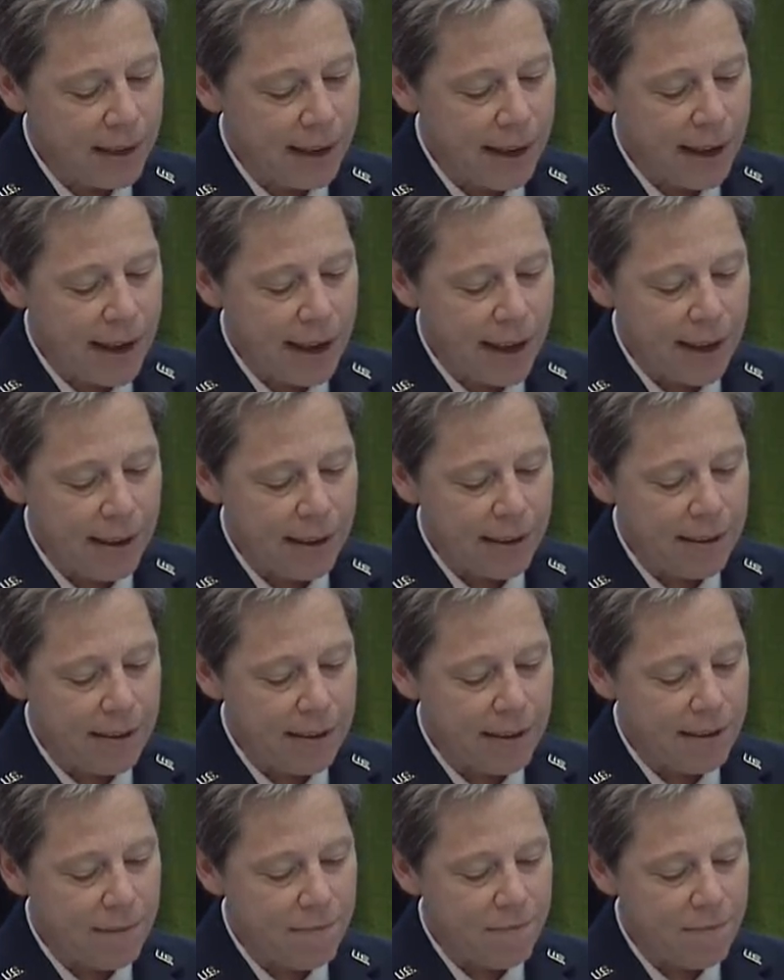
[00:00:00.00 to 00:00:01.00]

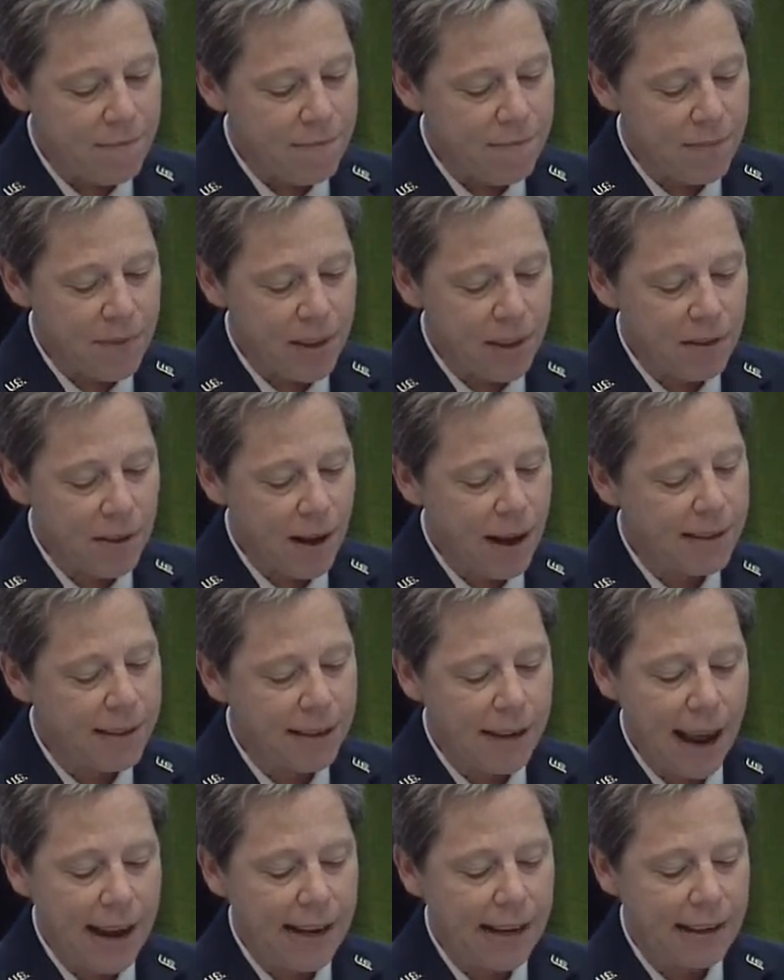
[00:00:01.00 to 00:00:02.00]
And the thought
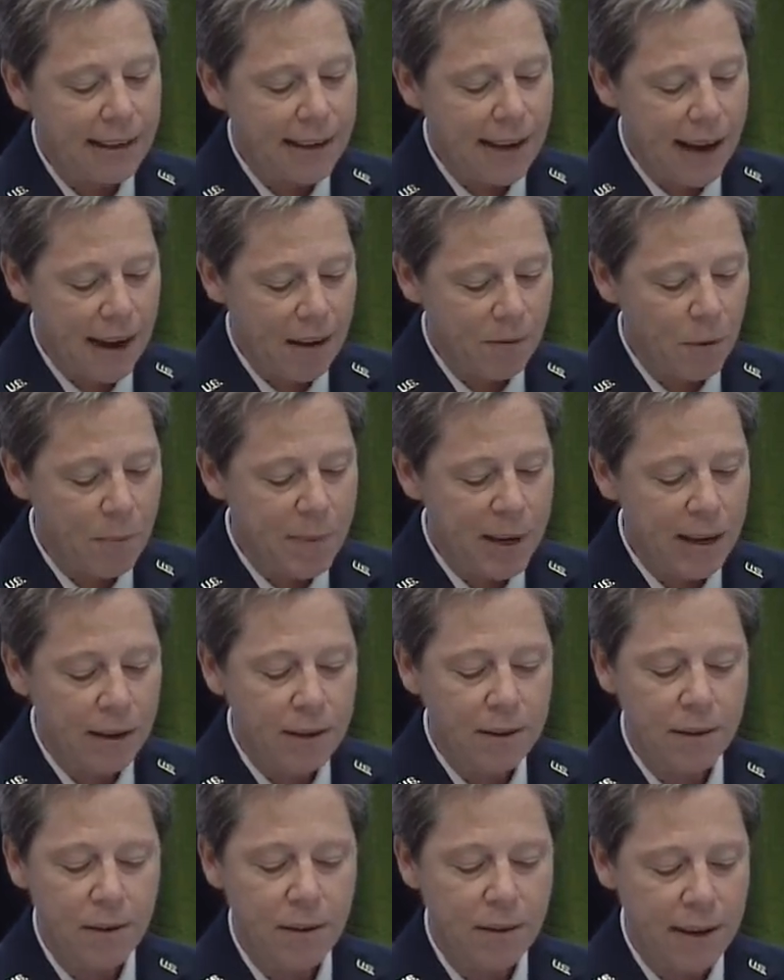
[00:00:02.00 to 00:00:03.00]
that I could ever be
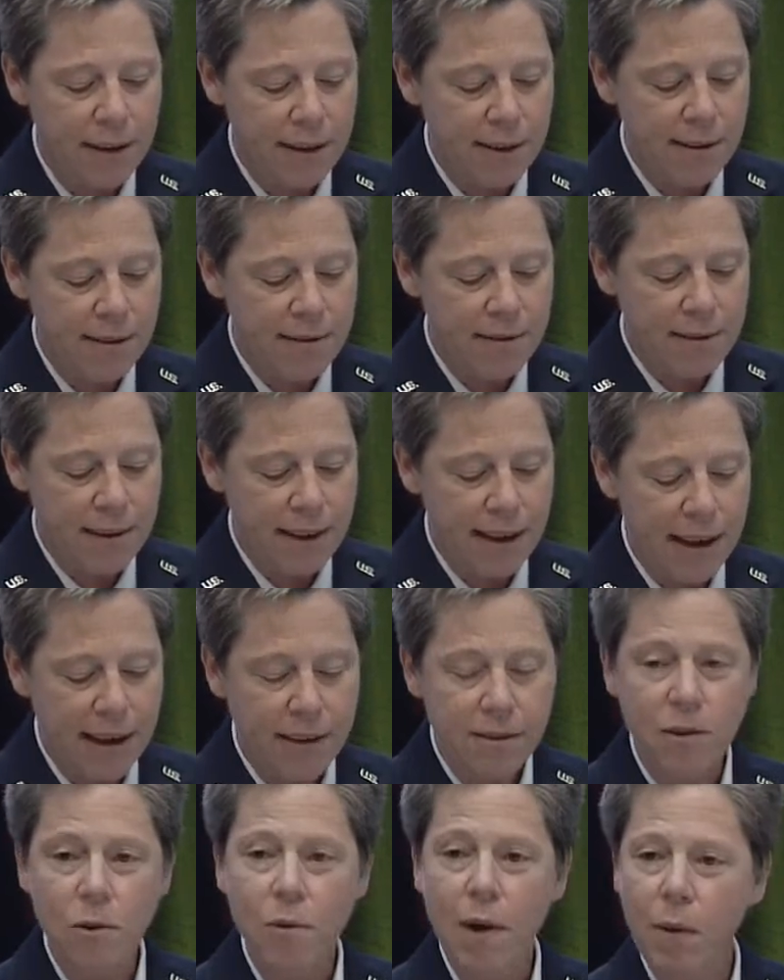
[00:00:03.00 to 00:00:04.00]
included
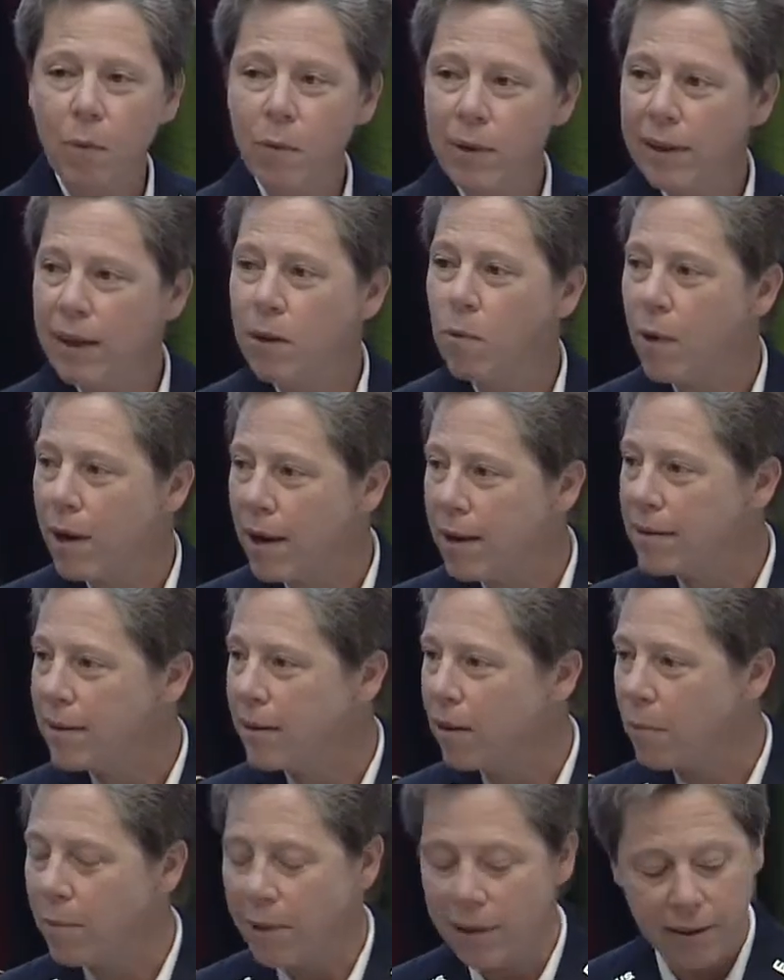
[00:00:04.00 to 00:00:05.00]
as who I really was
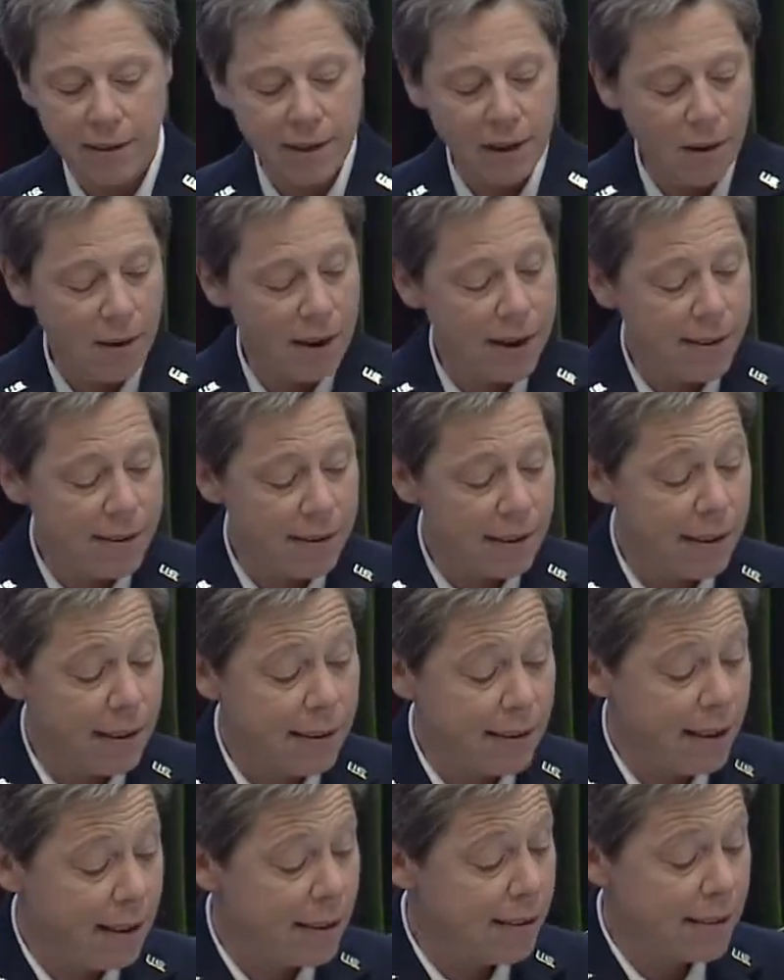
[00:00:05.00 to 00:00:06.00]
in our military,
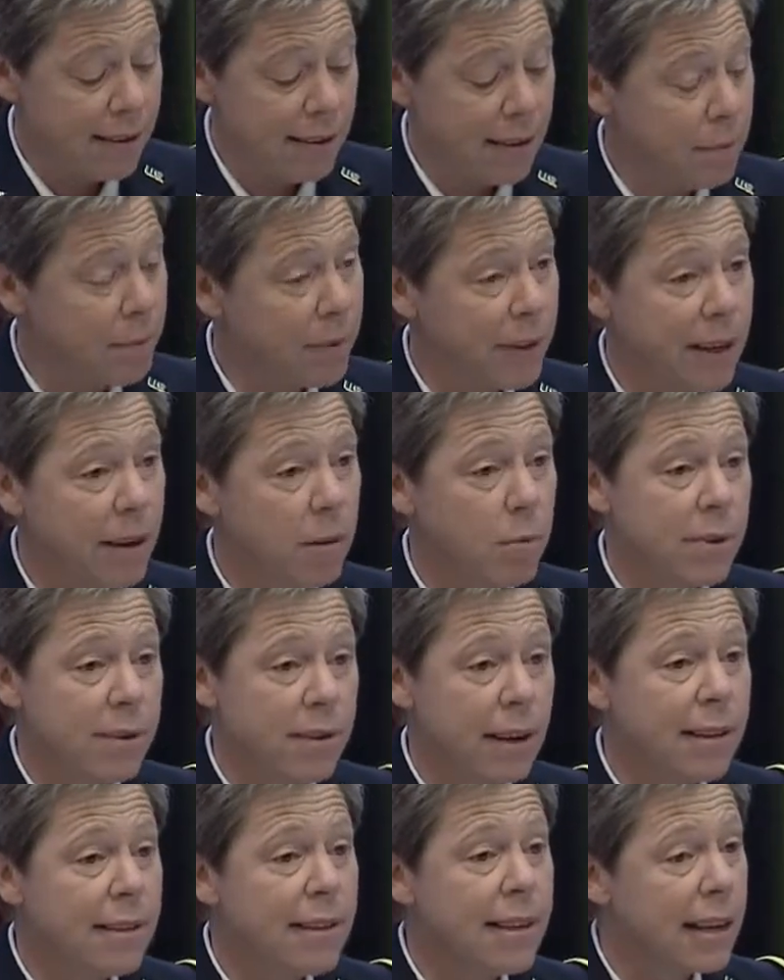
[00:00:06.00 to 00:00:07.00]
it
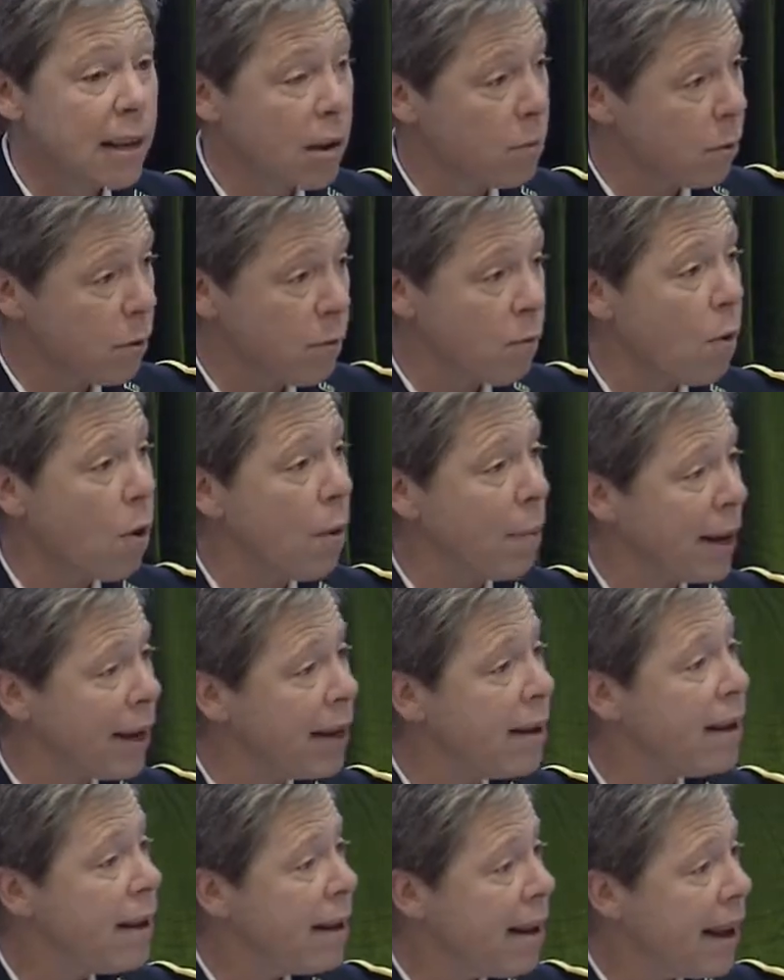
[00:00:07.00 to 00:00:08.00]
was unthinkable for me
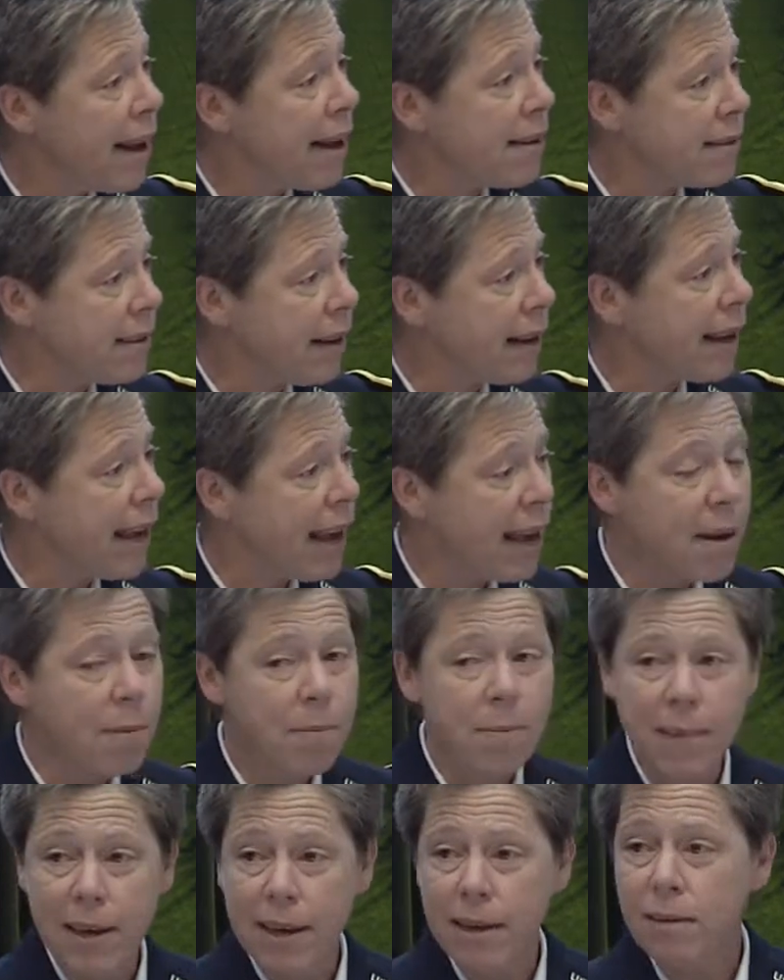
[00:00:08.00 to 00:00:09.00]
as I
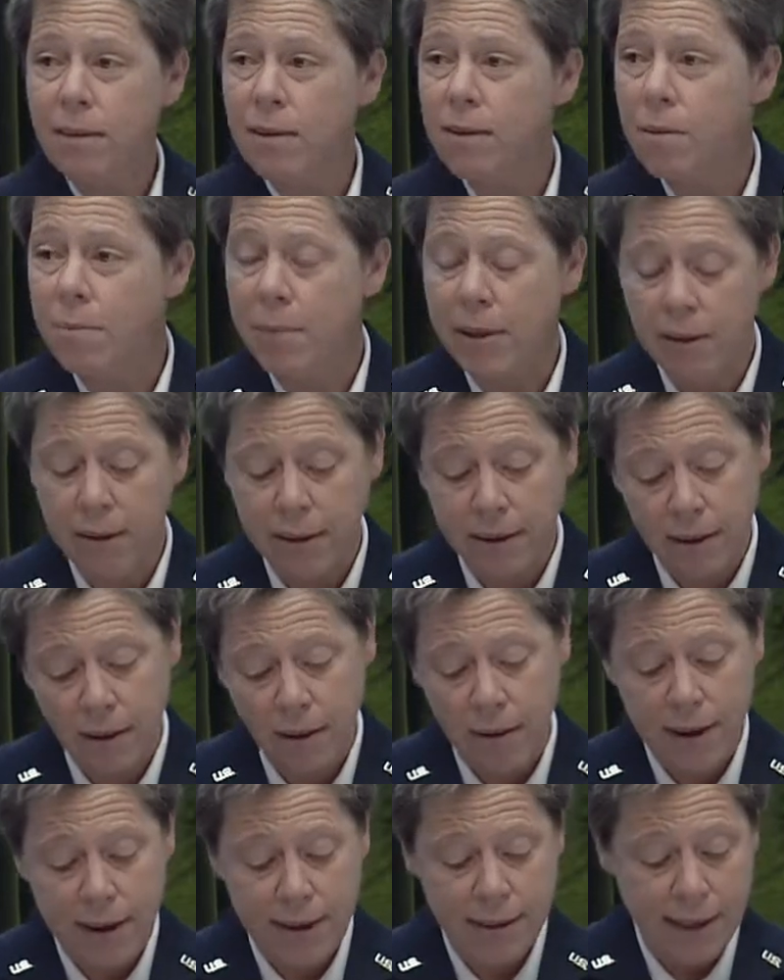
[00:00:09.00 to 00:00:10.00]
came into the
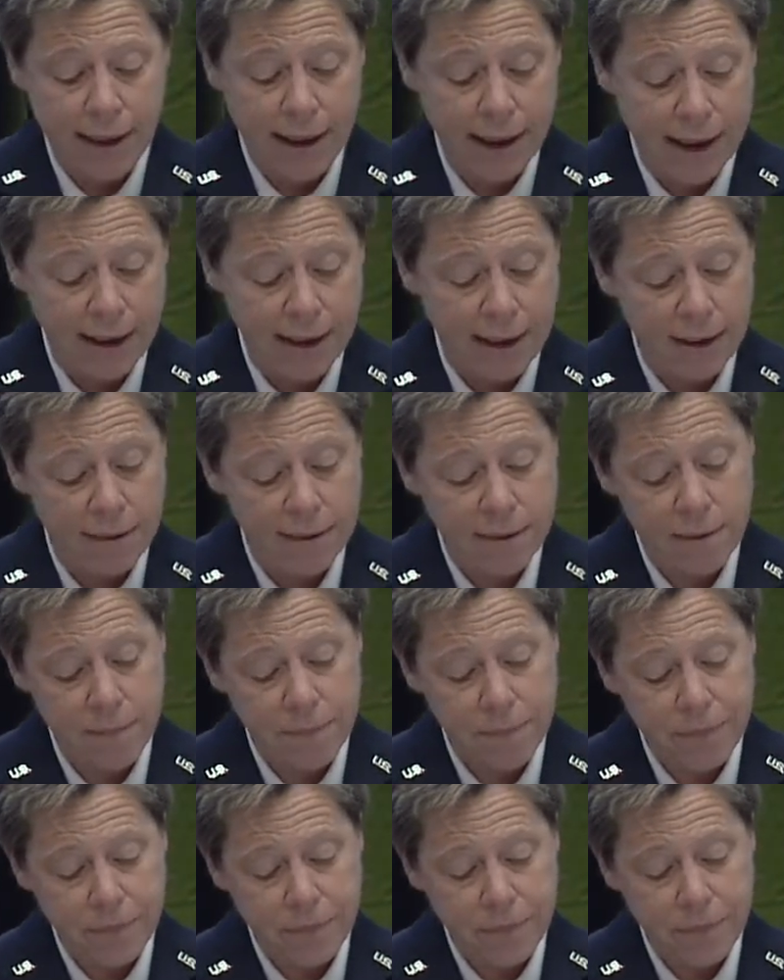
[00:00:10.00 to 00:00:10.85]
military in the 80s.